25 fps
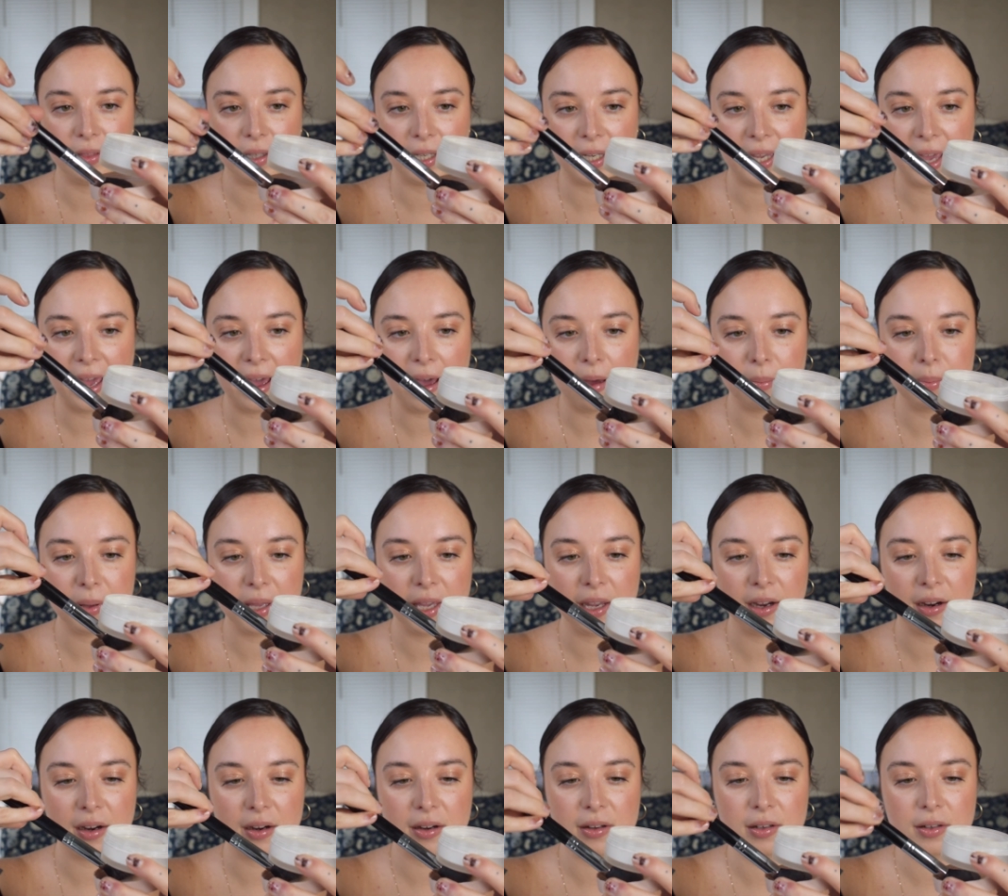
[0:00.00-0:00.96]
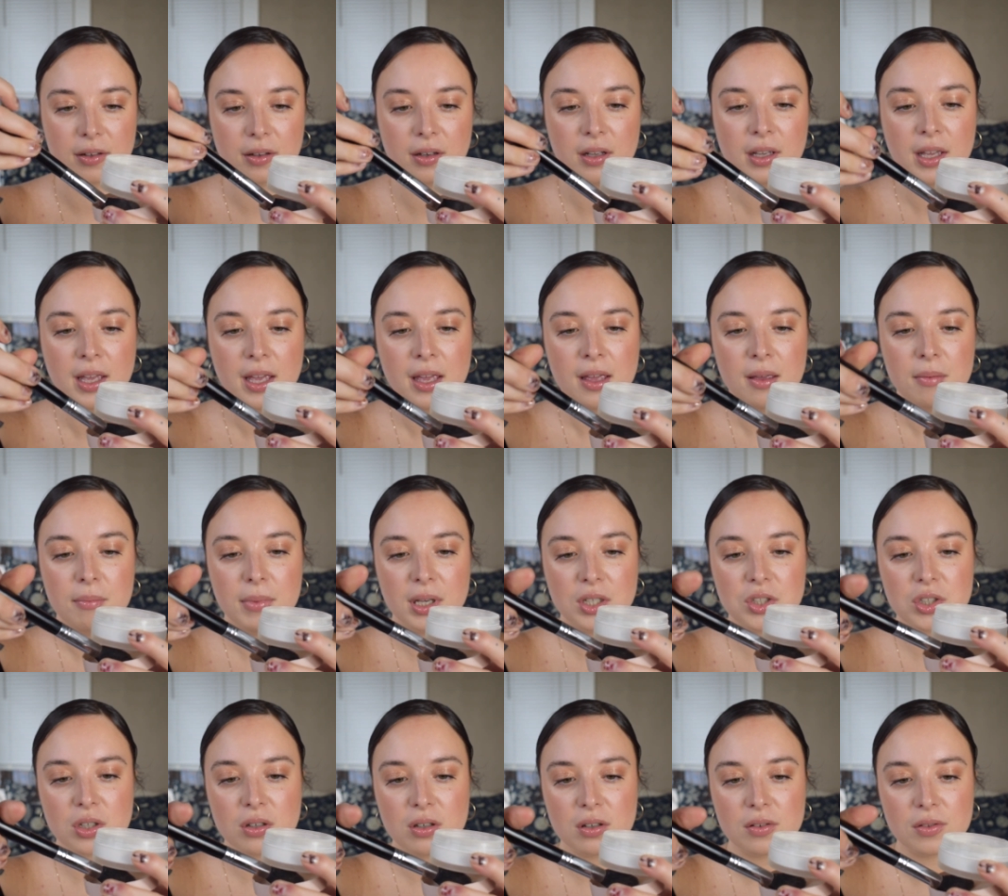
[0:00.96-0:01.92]
the cap here and make
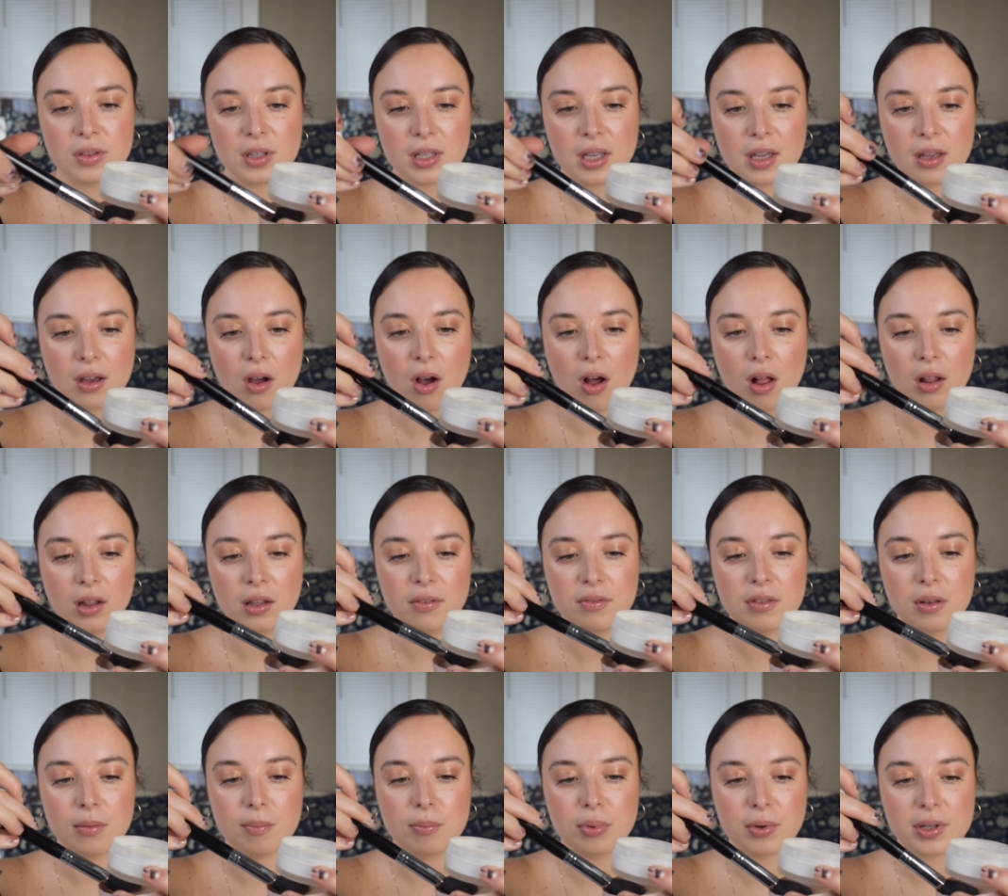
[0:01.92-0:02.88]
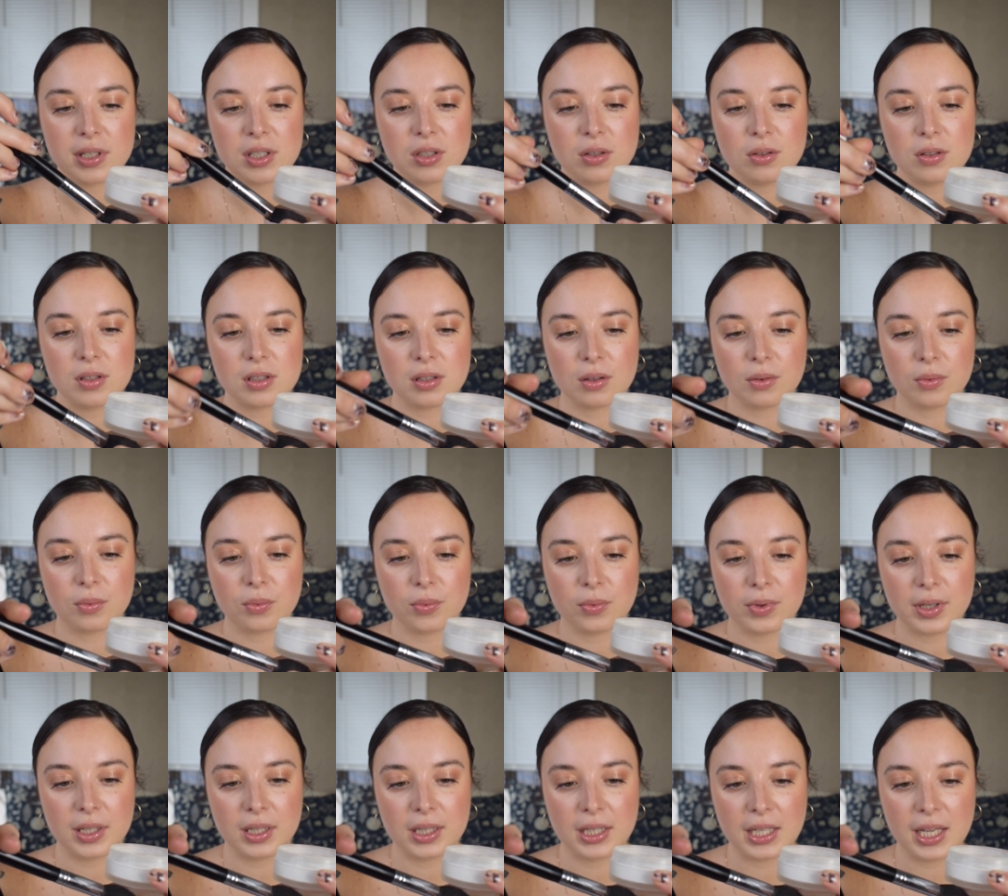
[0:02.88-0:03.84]
sure the, all of the bristles are
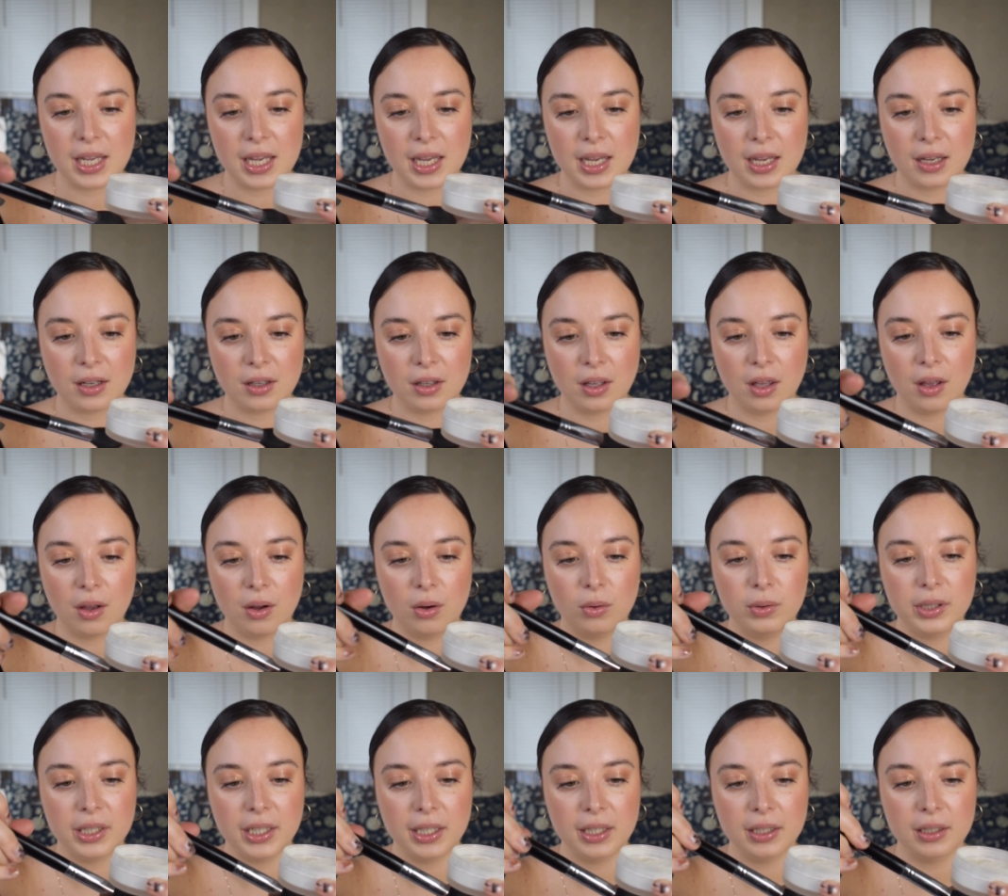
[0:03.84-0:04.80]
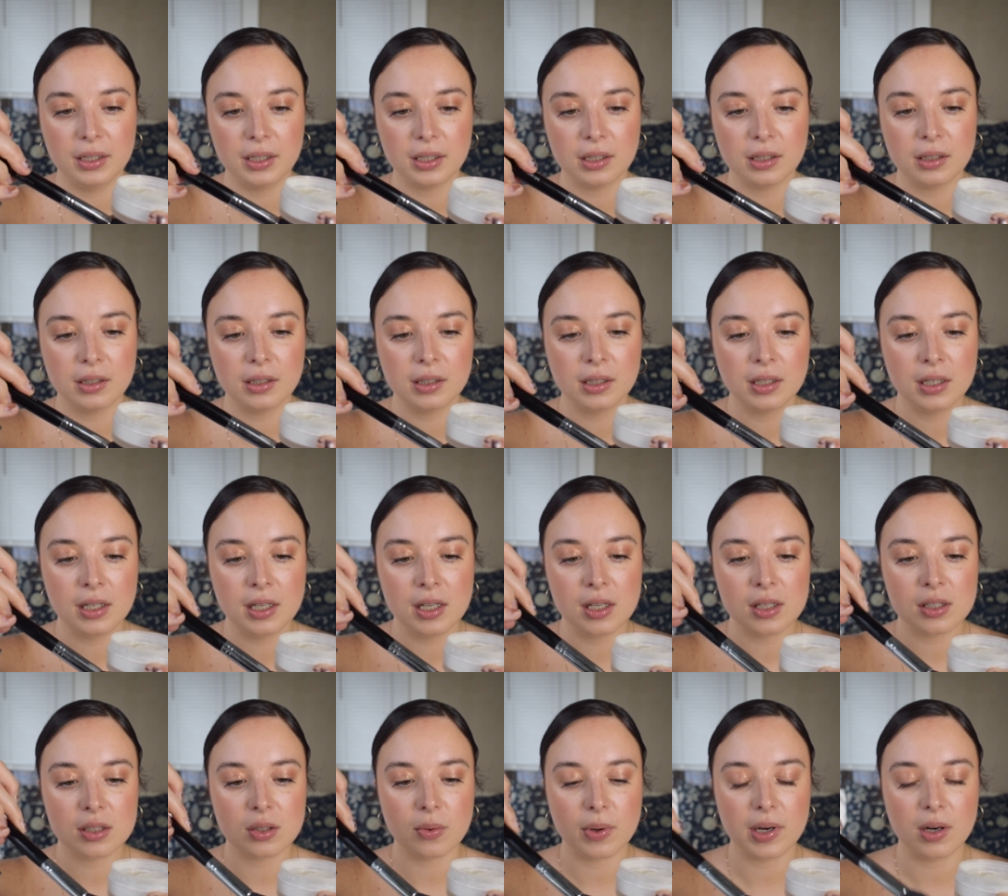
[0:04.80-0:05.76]
really coated
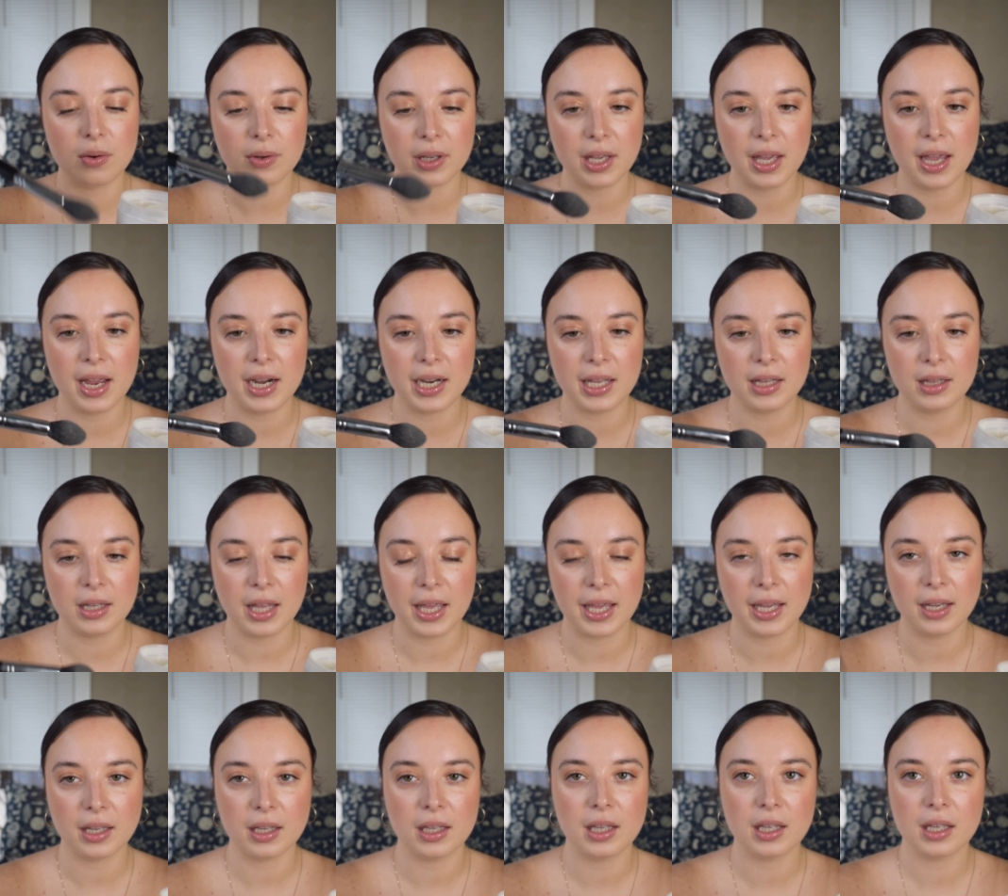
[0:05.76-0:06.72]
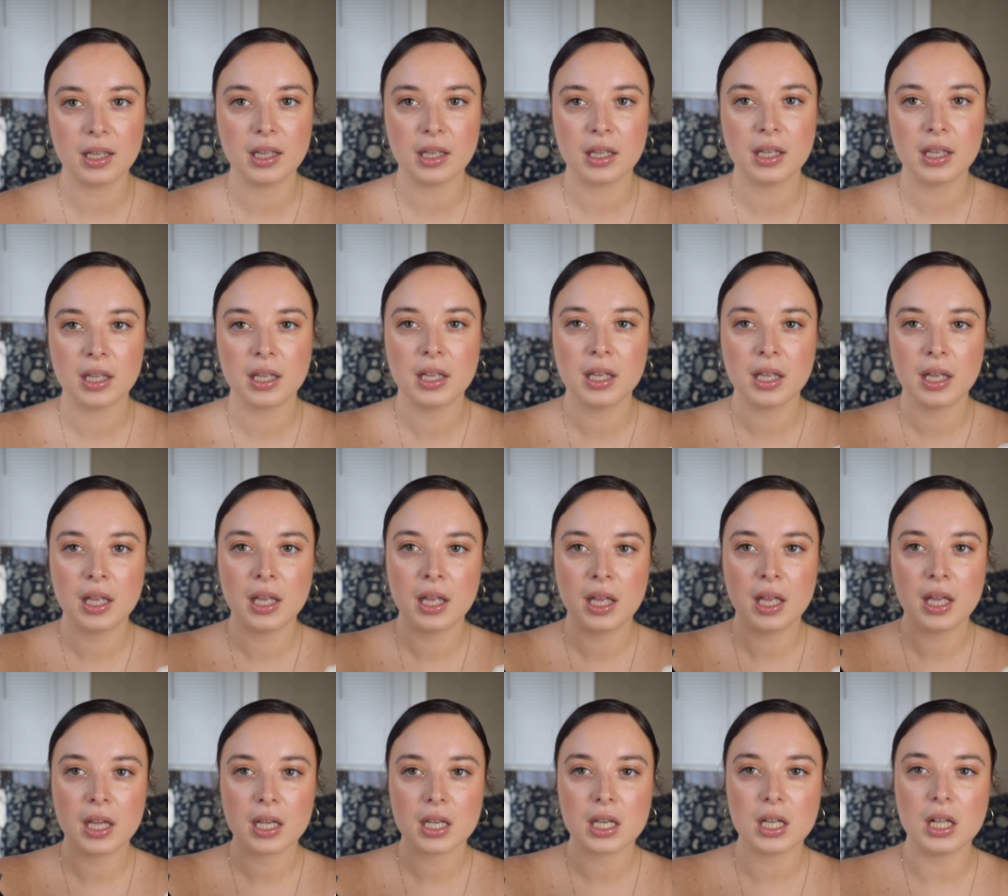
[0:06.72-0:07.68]
so I don't get any like
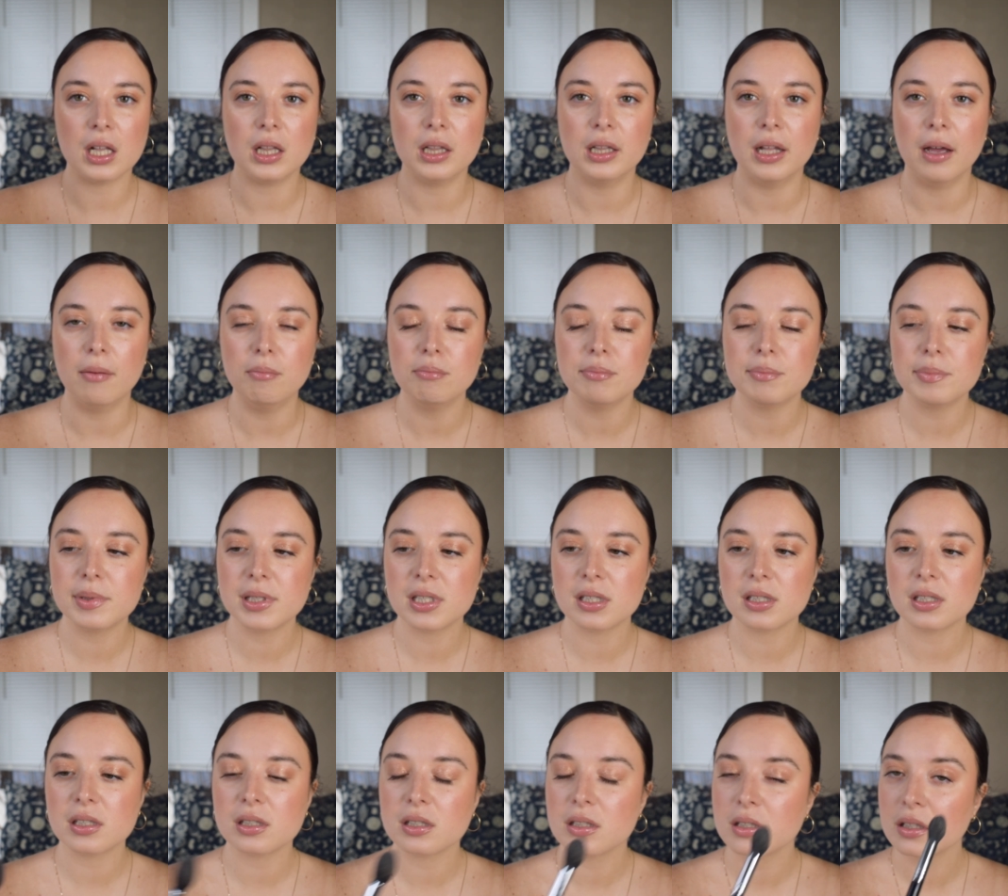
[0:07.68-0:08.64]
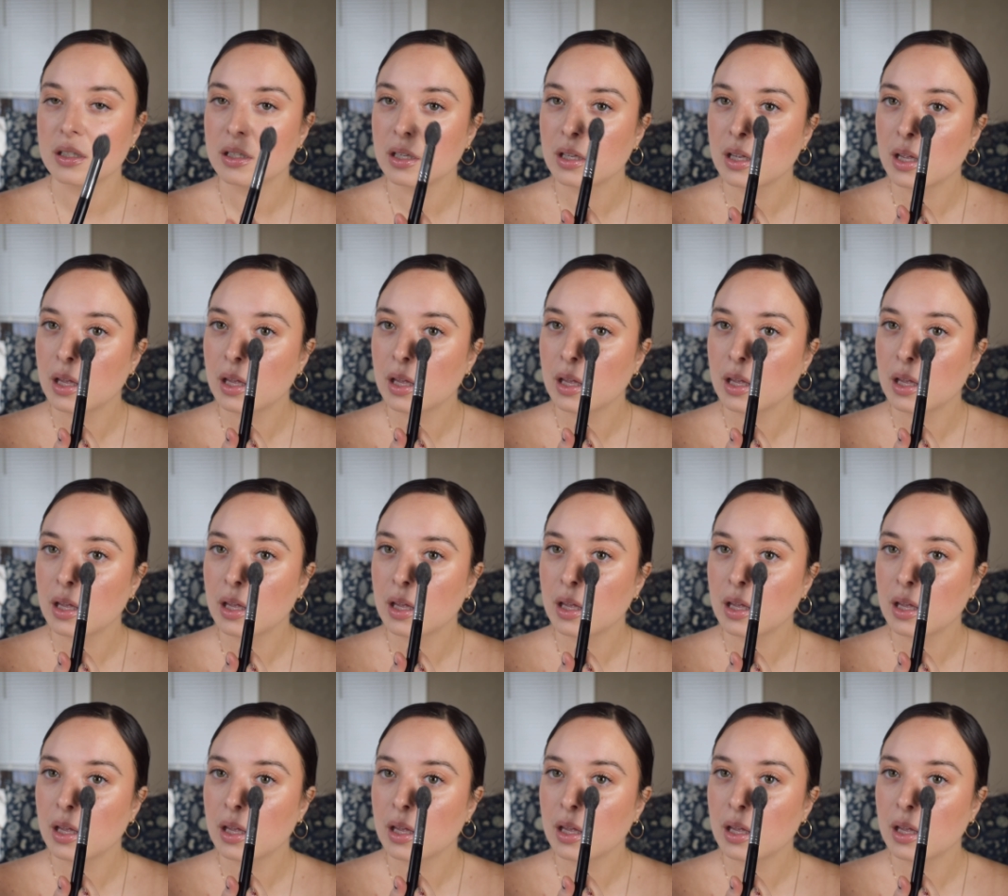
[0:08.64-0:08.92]
clumps.